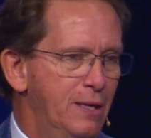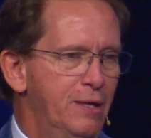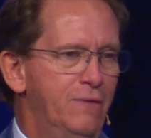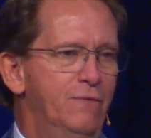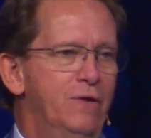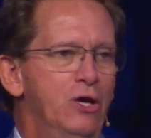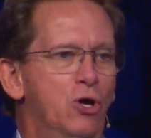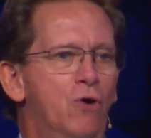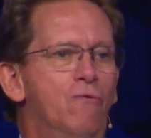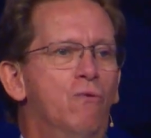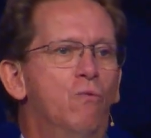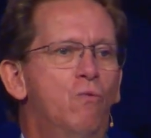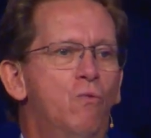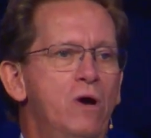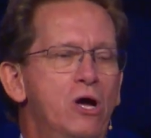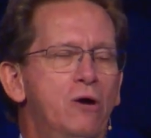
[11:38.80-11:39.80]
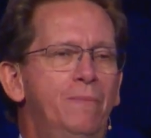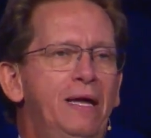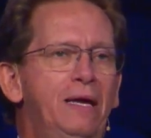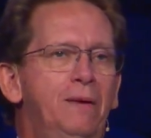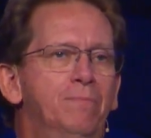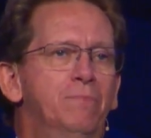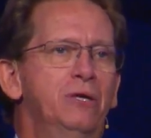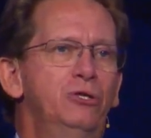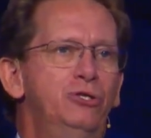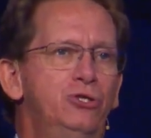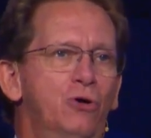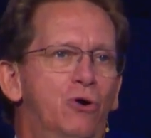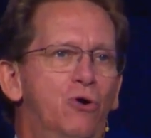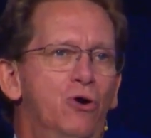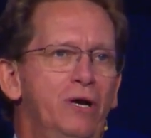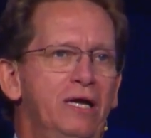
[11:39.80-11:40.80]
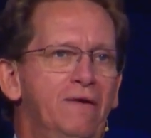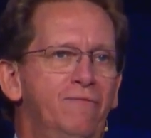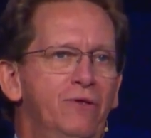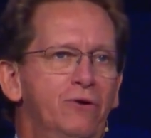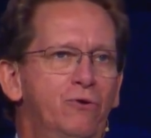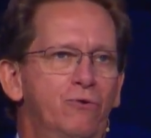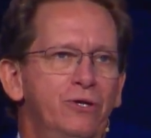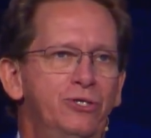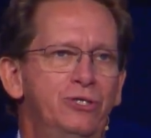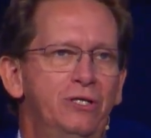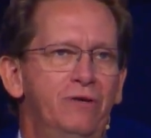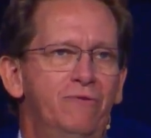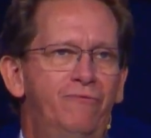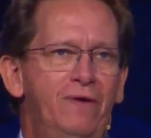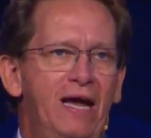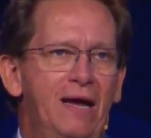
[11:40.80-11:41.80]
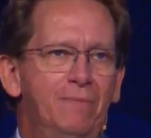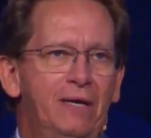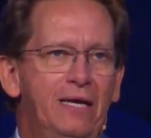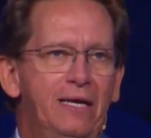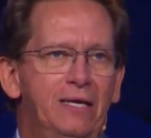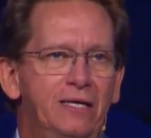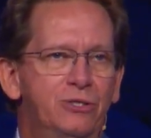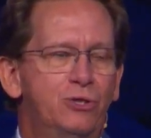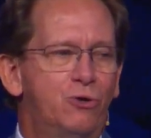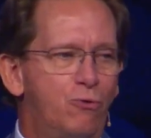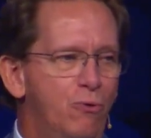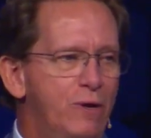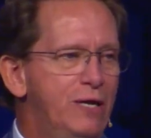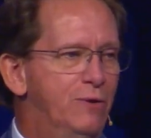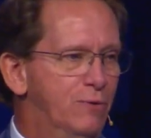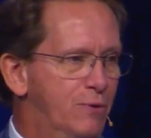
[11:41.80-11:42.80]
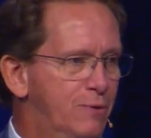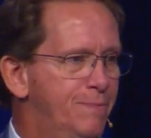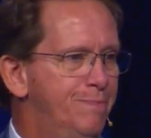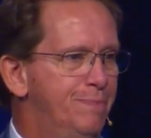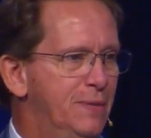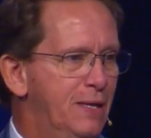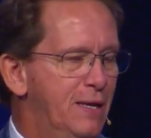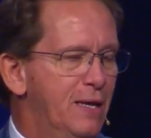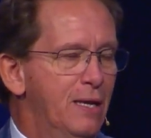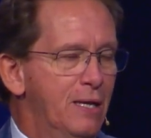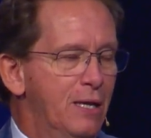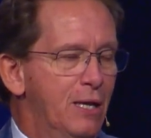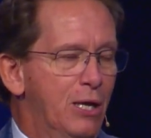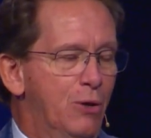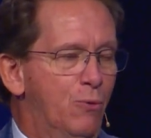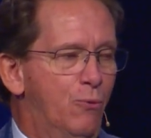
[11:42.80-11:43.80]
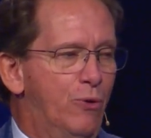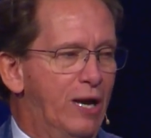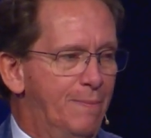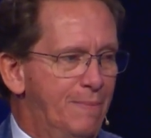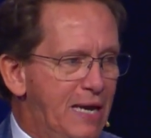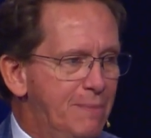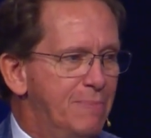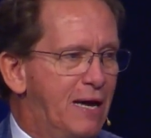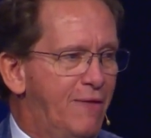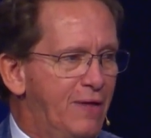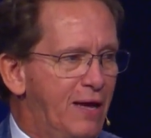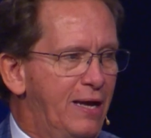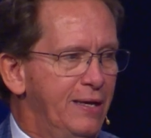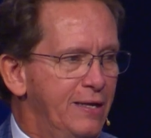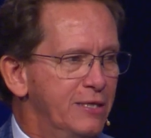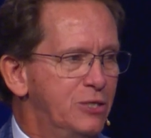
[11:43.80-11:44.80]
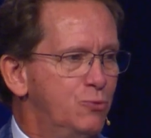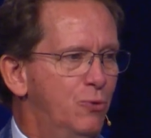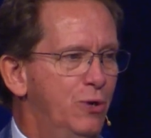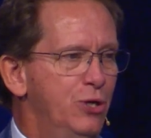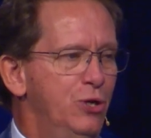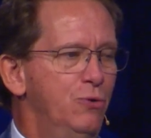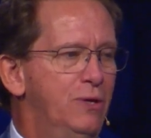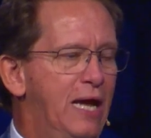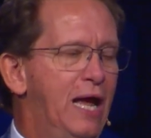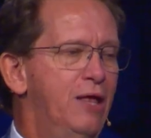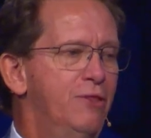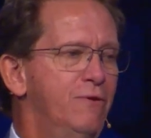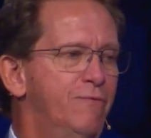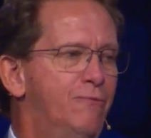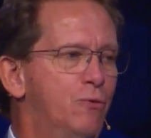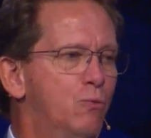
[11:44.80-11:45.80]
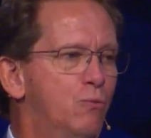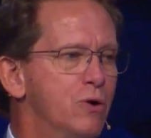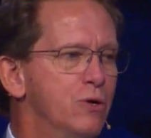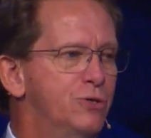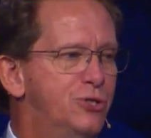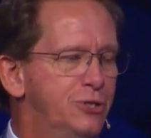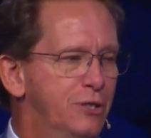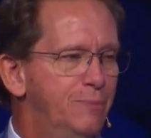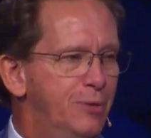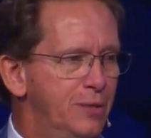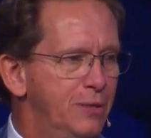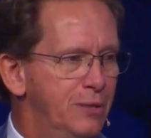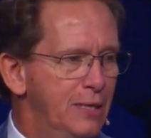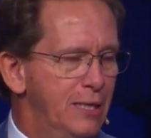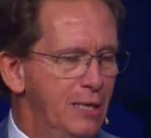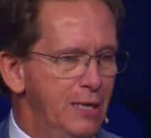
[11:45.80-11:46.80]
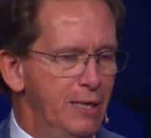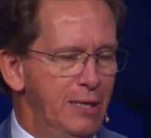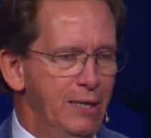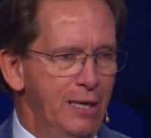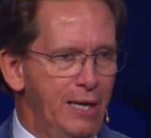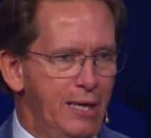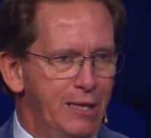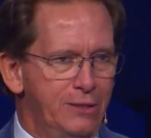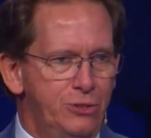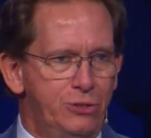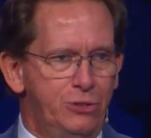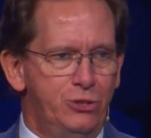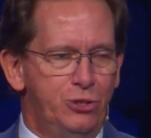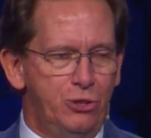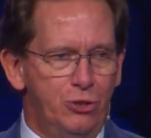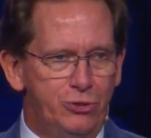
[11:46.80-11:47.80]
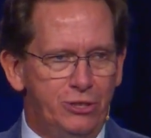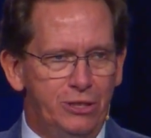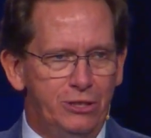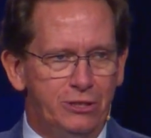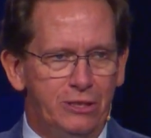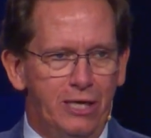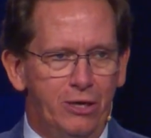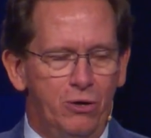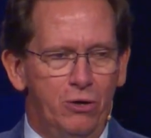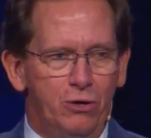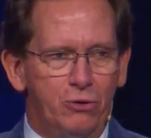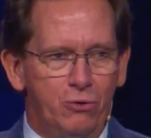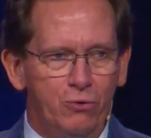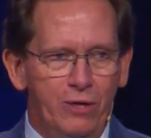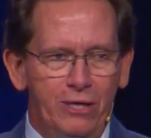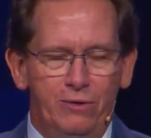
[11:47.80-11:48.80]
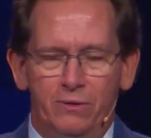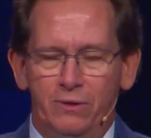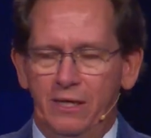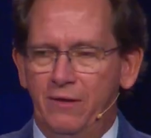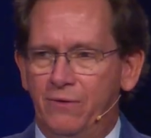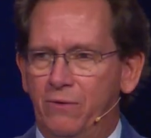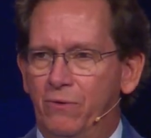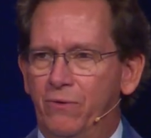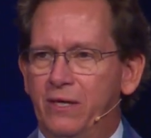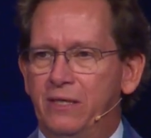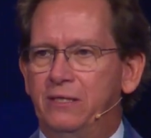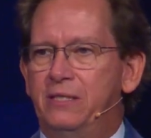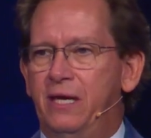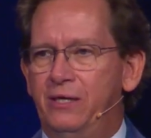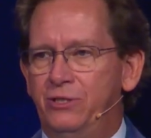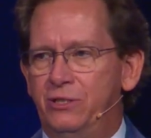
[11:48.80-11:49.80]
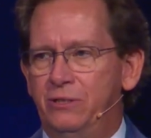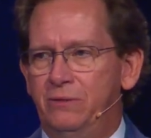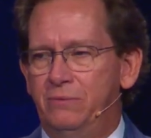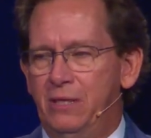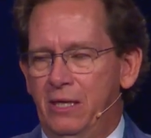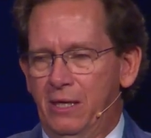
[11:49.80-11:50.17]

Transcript: The overwhelming majority of the Christian family is creedal. What I mean by that is when you gather for worship in churches that are creedal in their orientation,